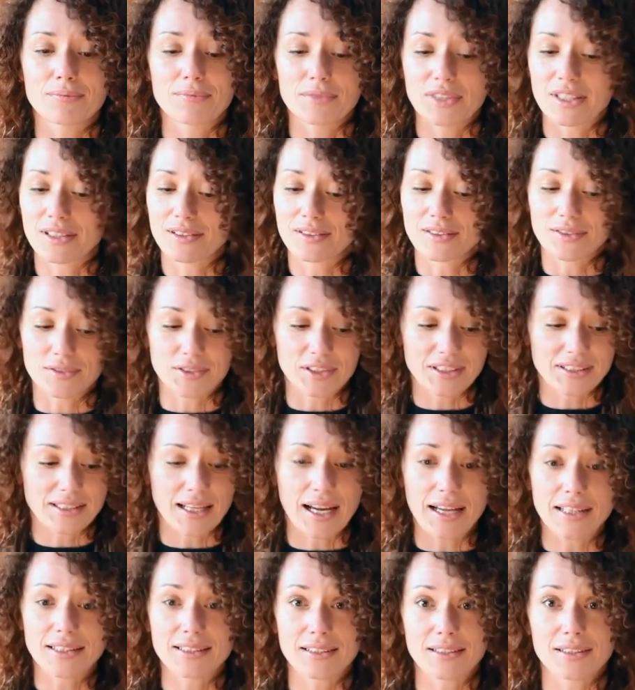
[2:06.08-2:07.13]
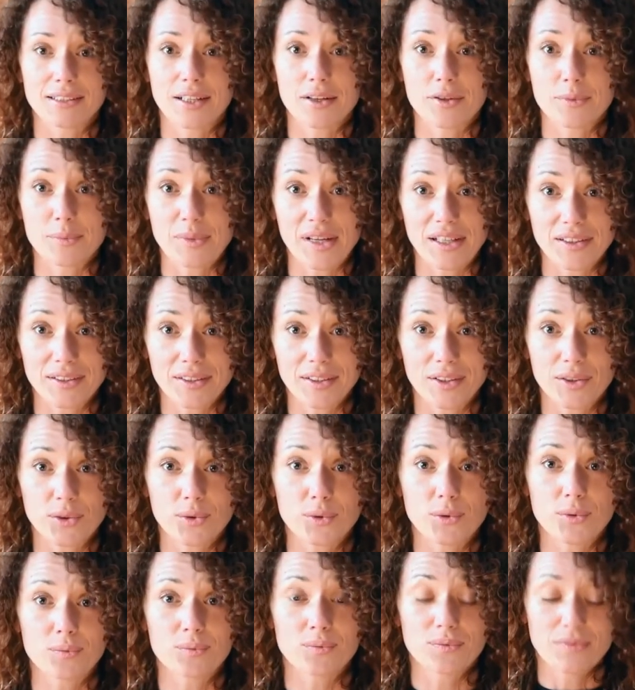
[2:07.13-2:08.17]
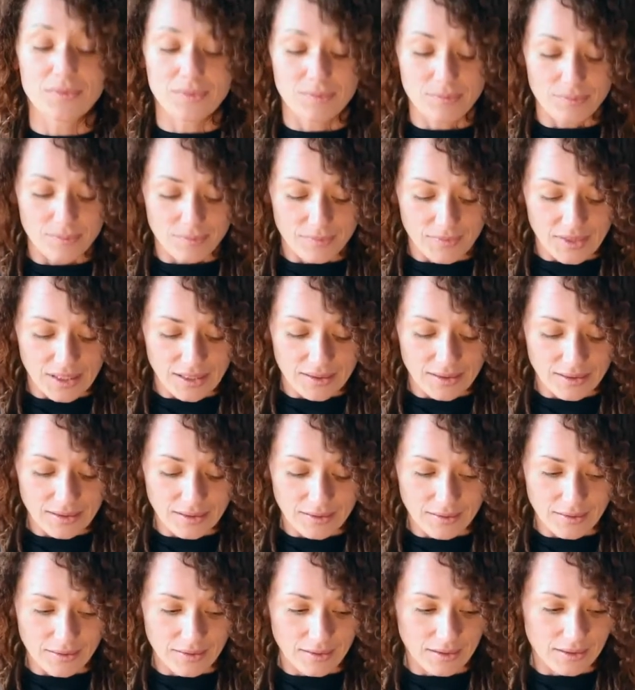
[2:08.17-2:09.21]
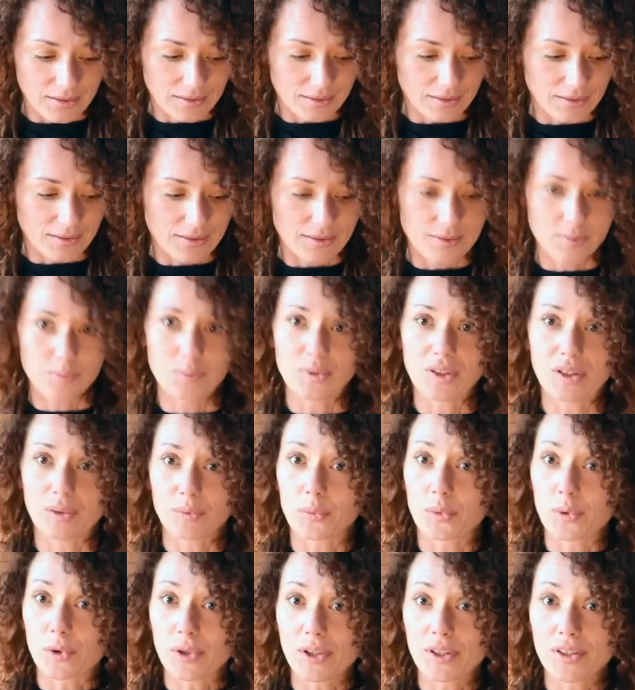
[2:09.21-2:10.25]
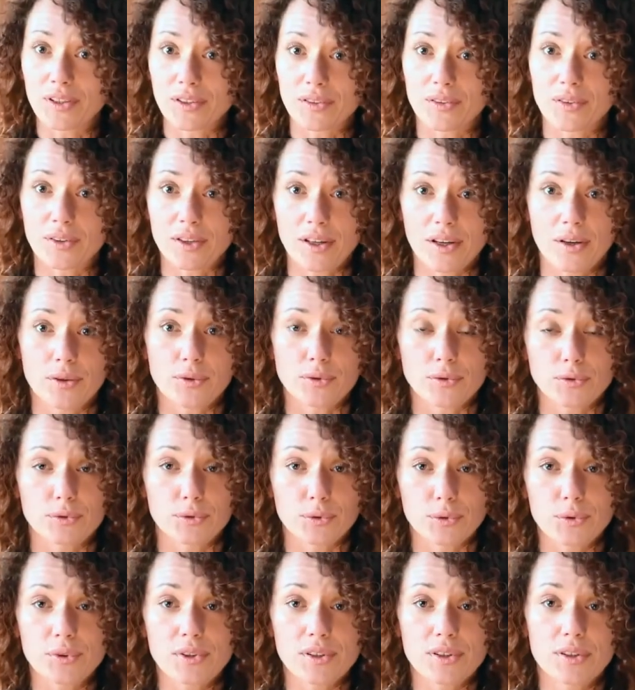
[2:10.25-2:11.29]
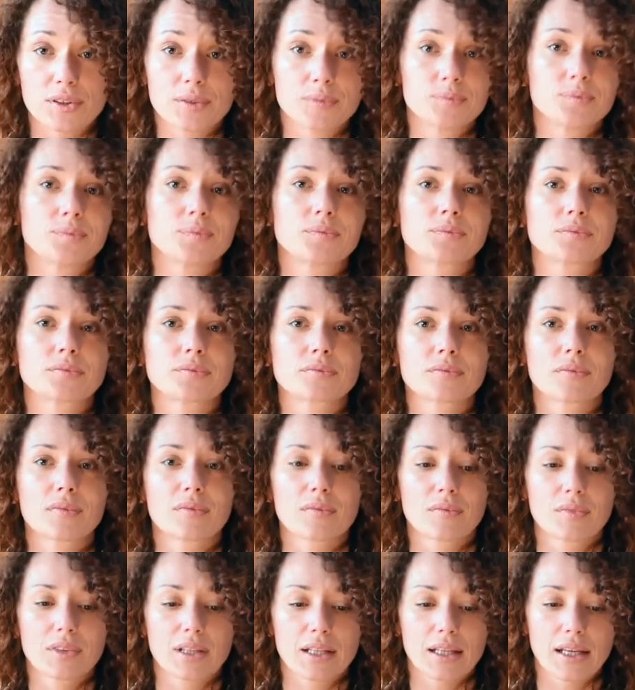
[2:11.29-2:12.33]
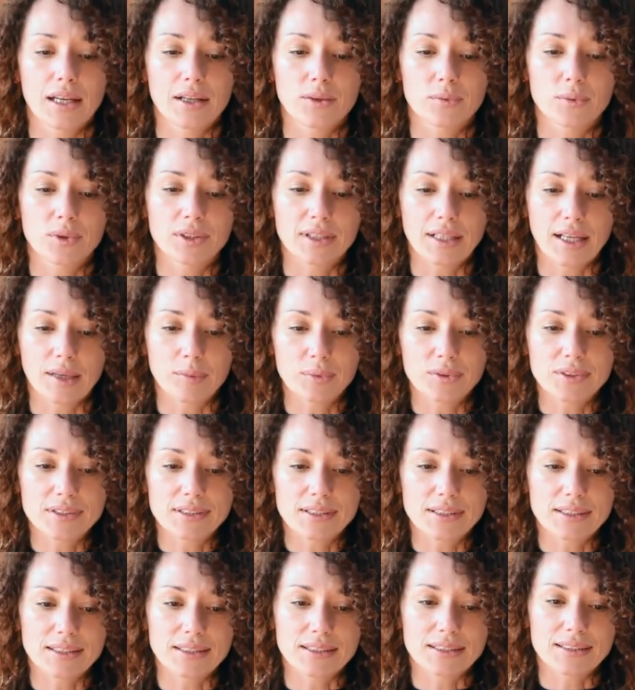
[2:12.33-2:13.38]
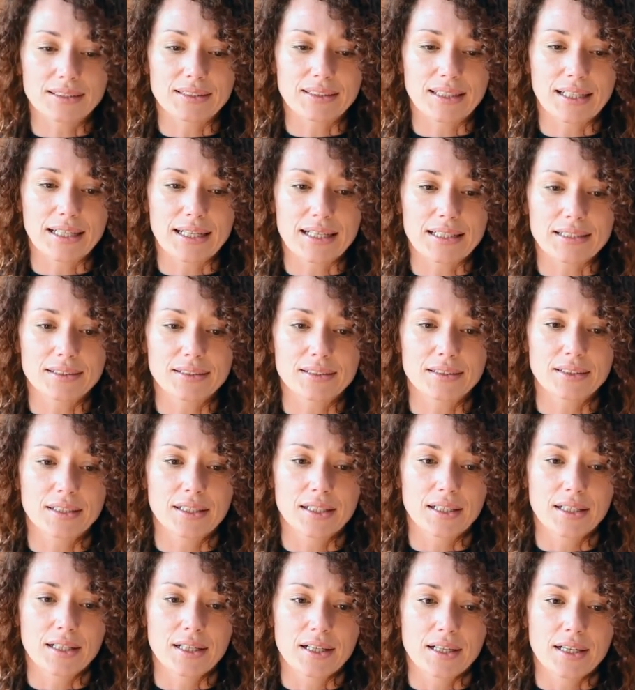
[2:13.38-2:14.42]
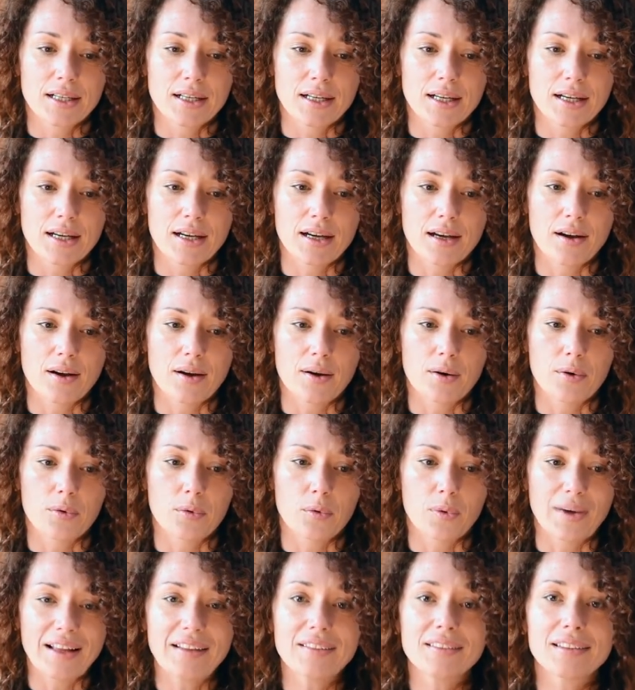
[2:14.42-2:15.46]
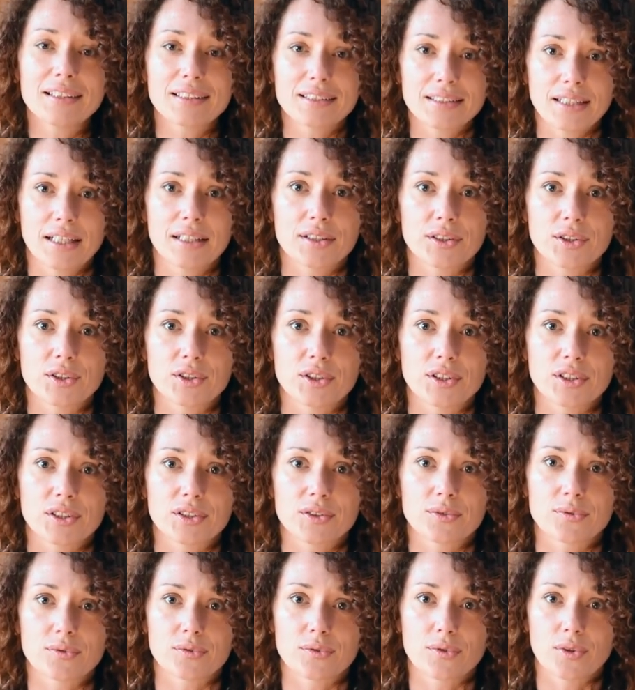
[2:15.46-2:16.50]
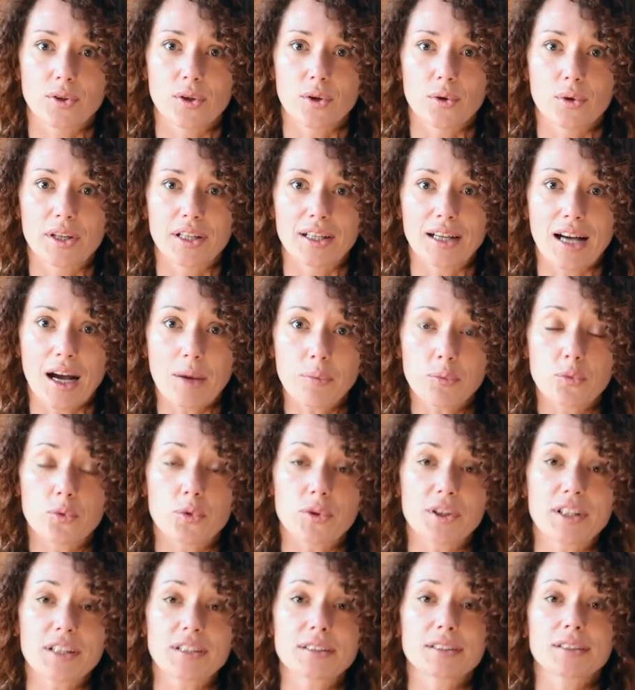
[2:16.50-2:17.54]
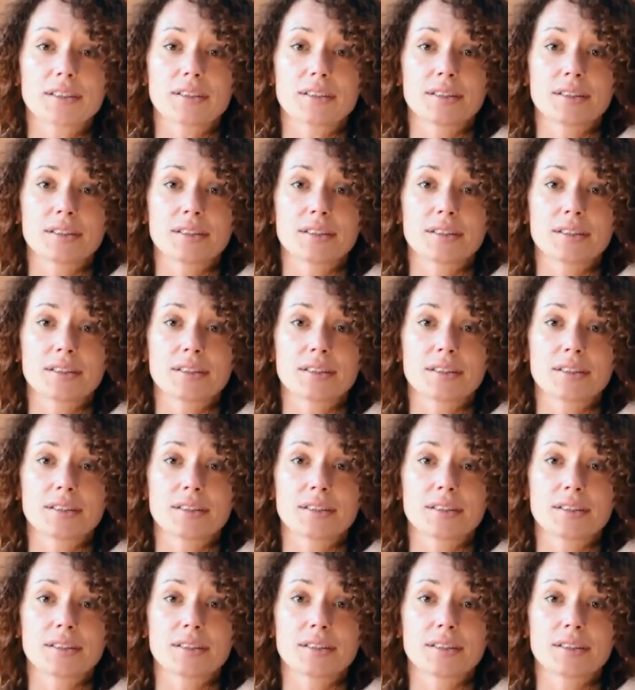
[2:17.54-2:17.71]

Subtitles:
it resides in our body. It's being born in our root. And what happens is that when this energy is flowing upward,